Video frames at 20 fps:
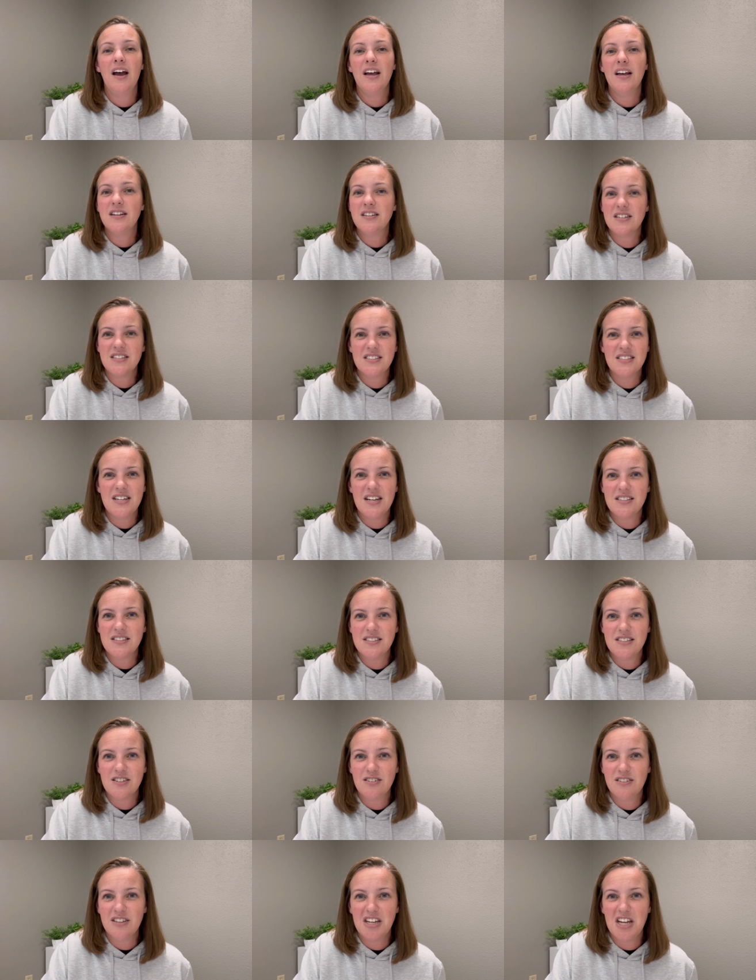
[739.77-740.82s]
it doesn't
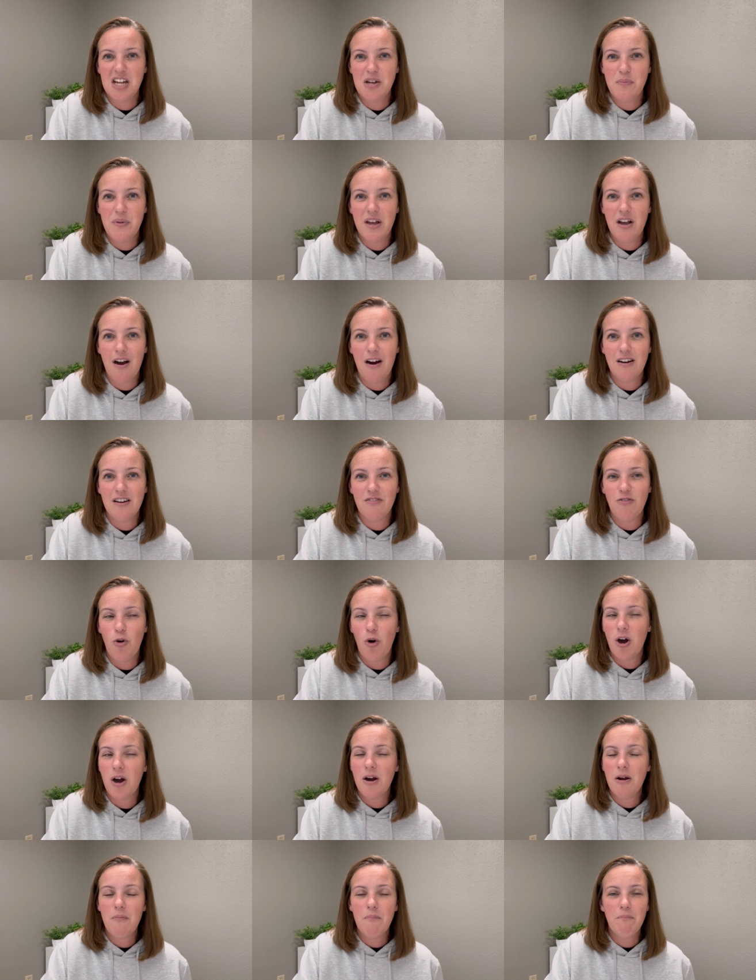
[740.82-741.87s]
necessarily need to be
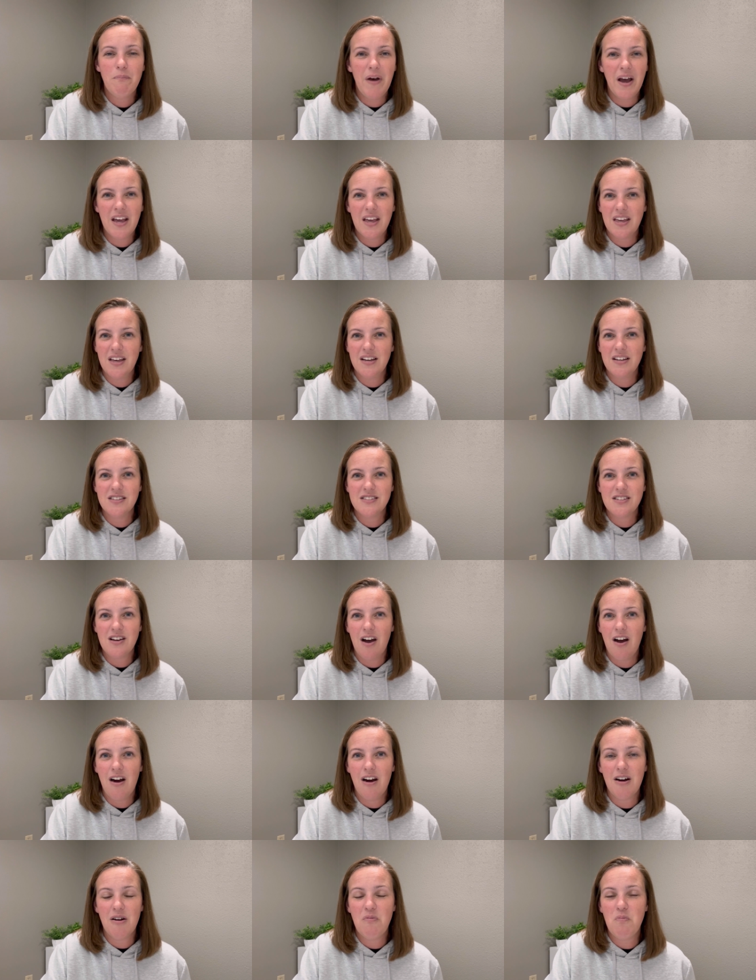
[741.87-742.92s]
carnivore. My kids
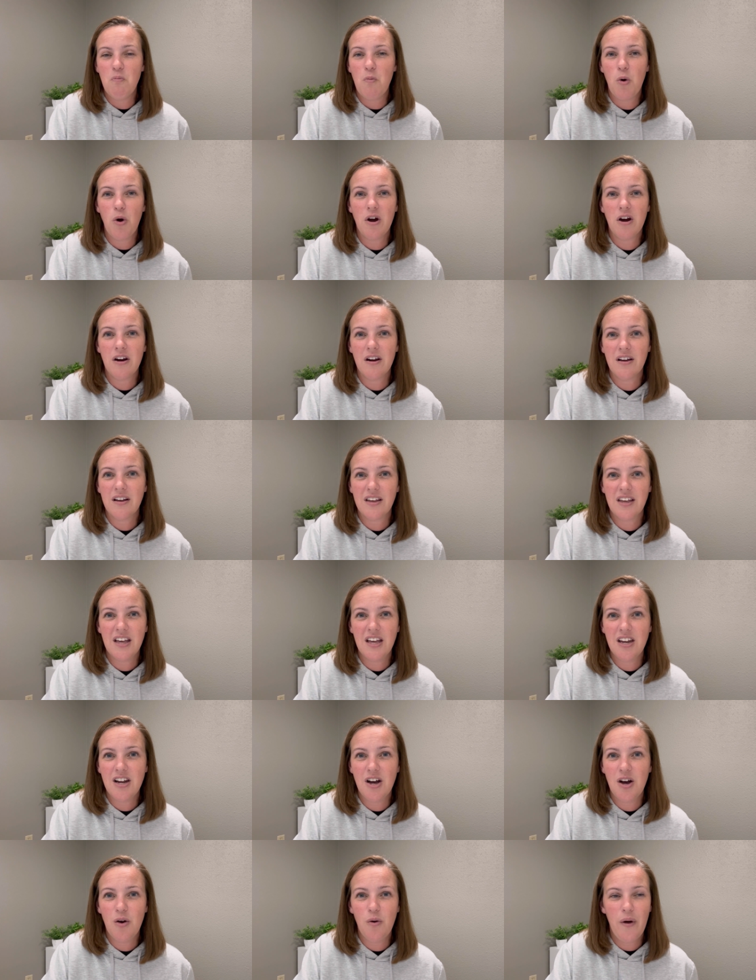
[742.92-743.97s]
are more
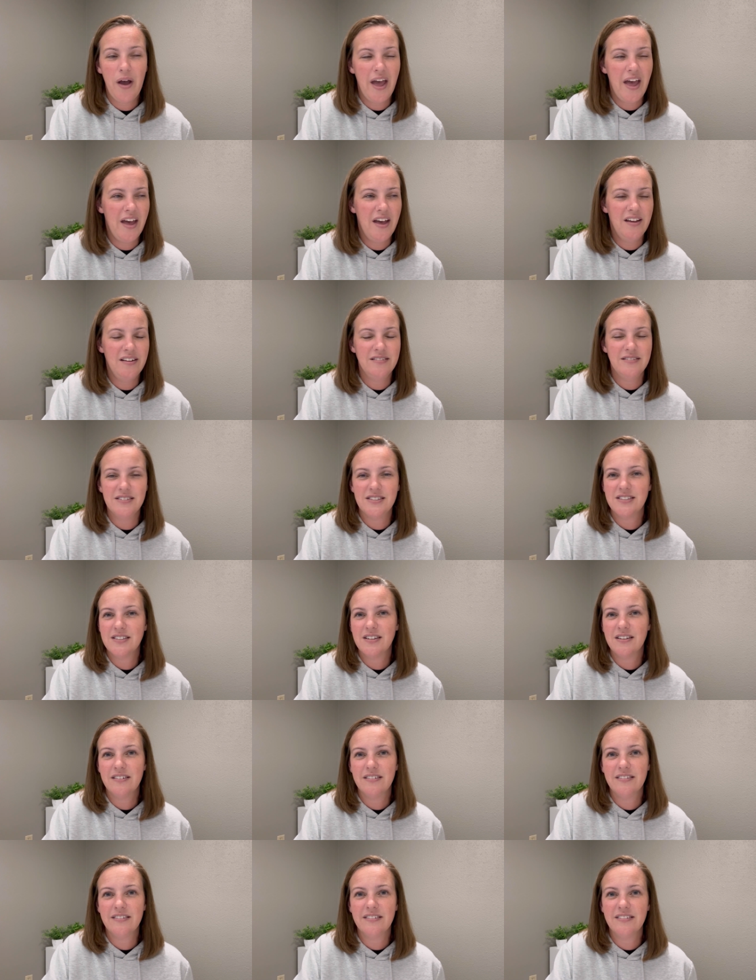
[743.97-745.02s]
keto and
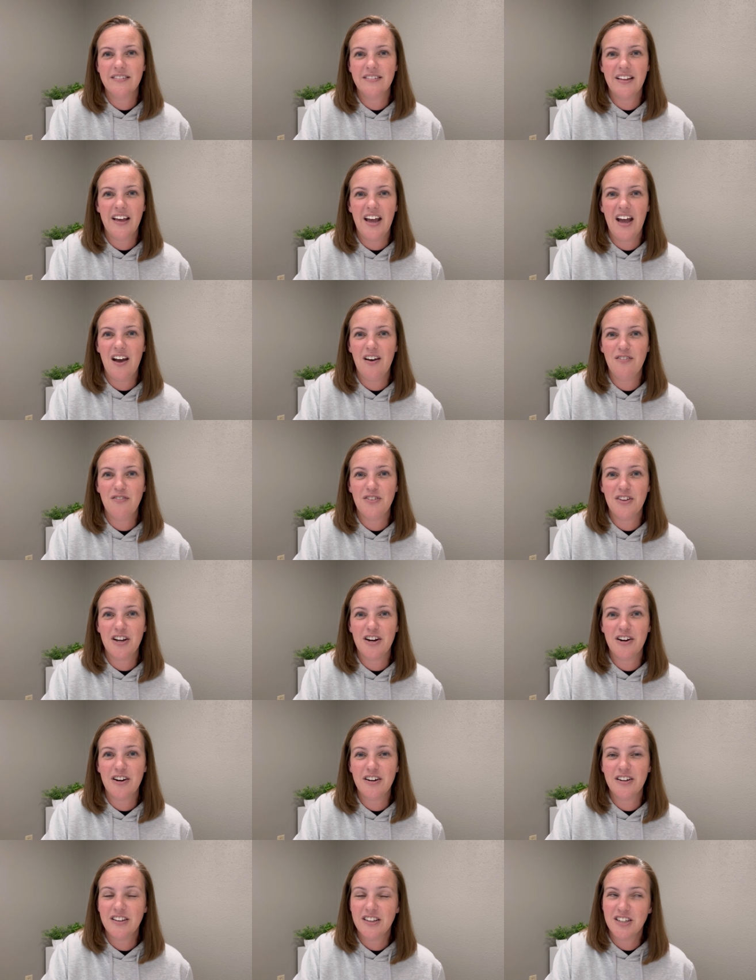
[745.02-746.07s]
they have
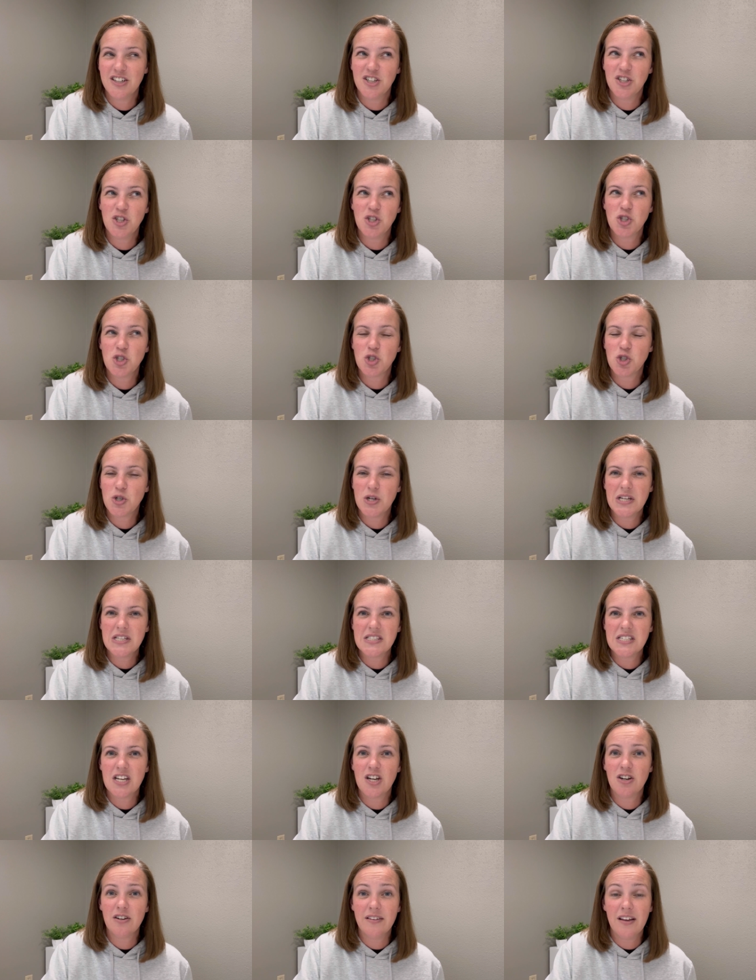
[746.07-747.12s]
their little treats
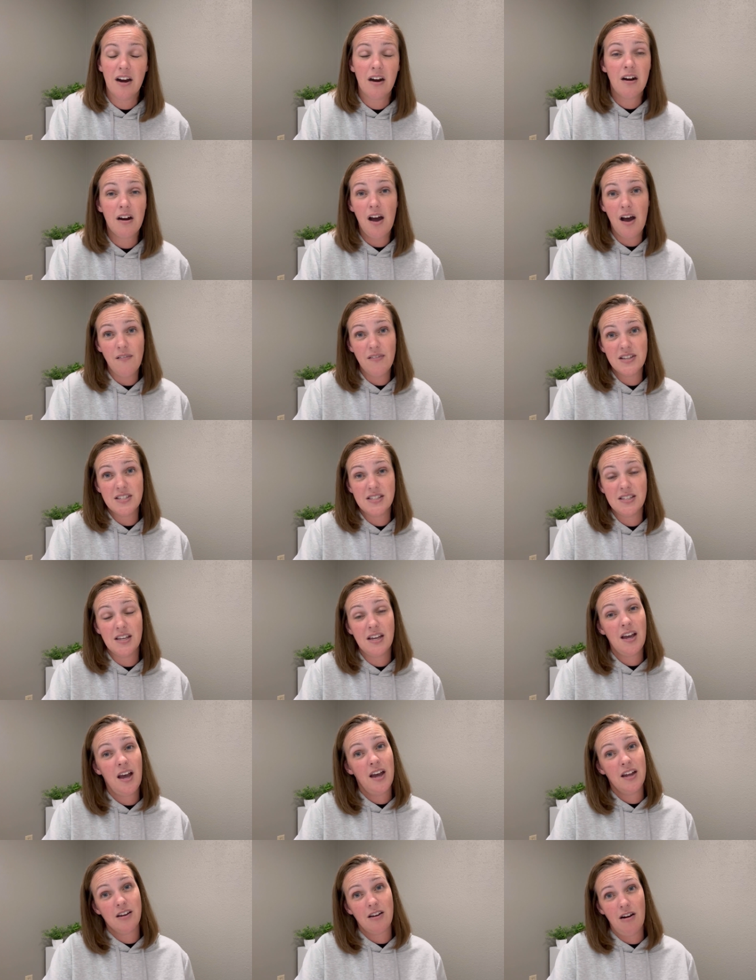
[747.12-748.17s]
here and there. Obviously,
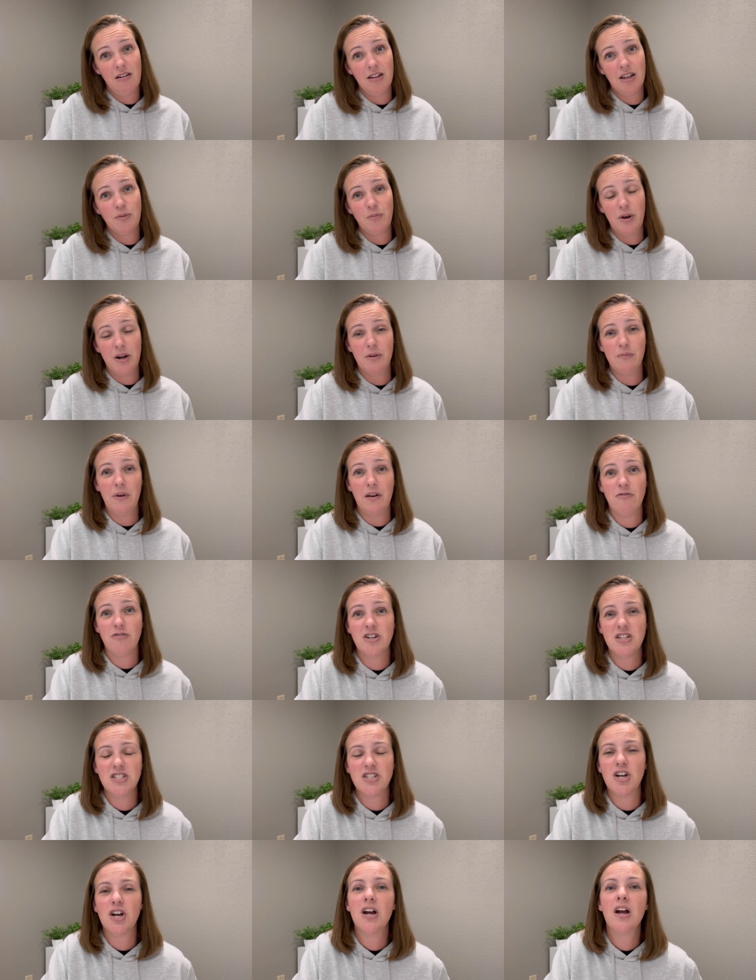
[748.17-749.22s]
I had garlic bread in my
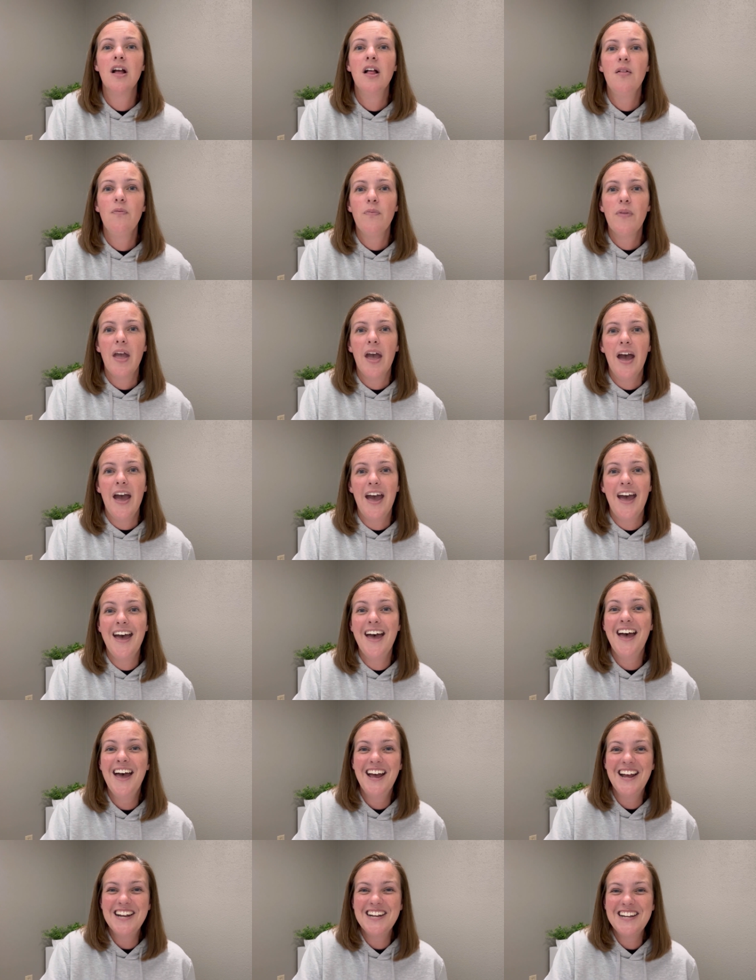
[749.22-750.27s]
freezer.
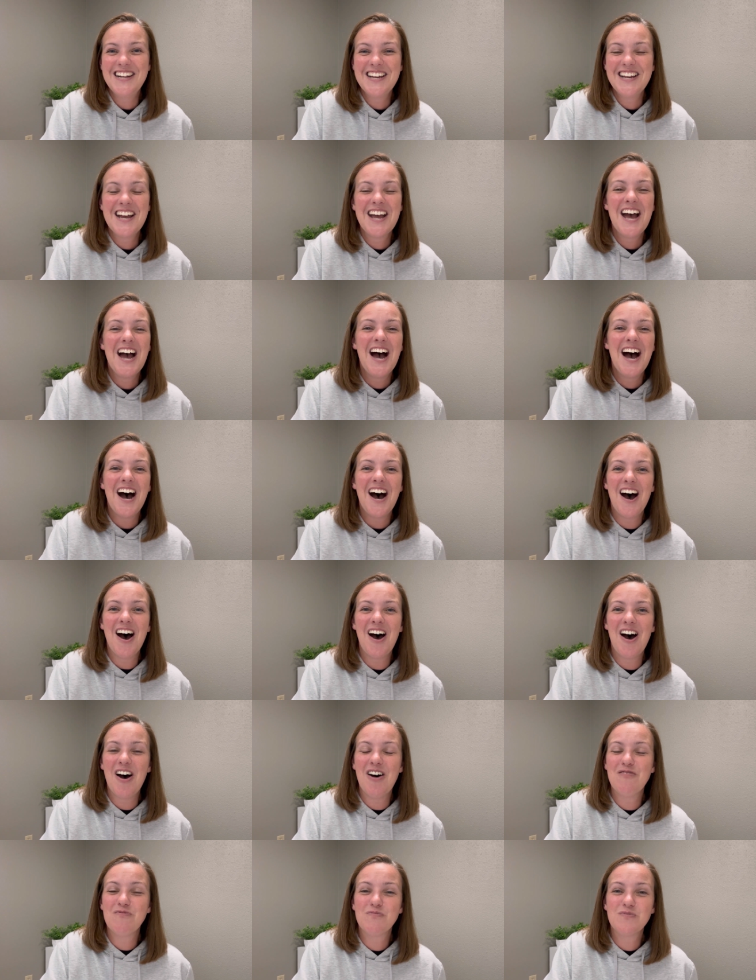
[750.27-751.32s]
And
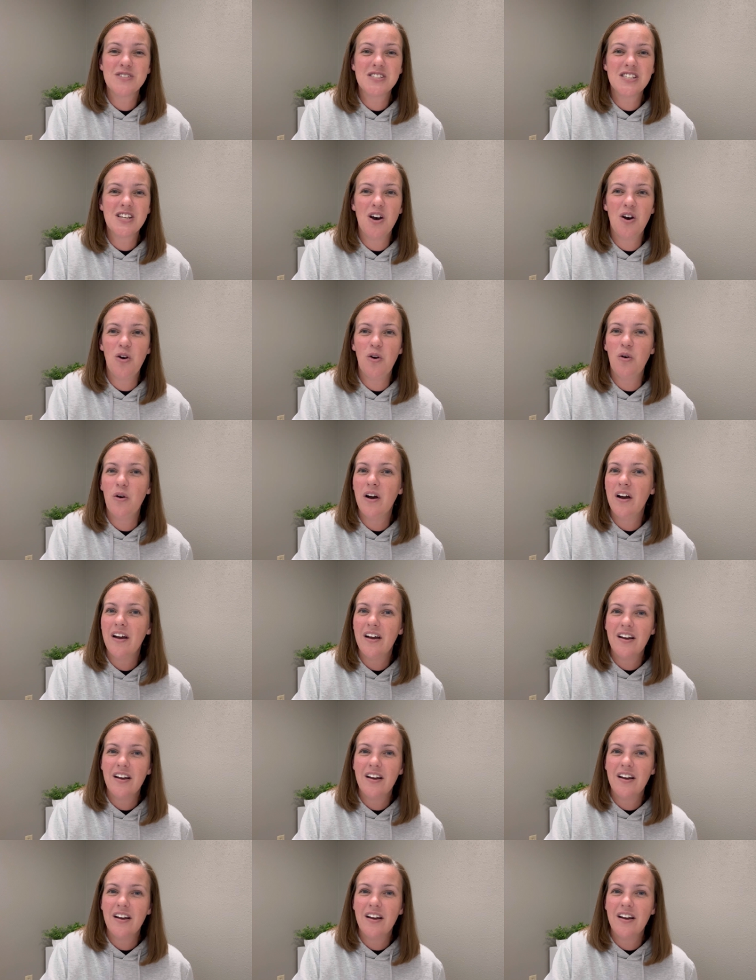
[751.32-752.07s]
um, so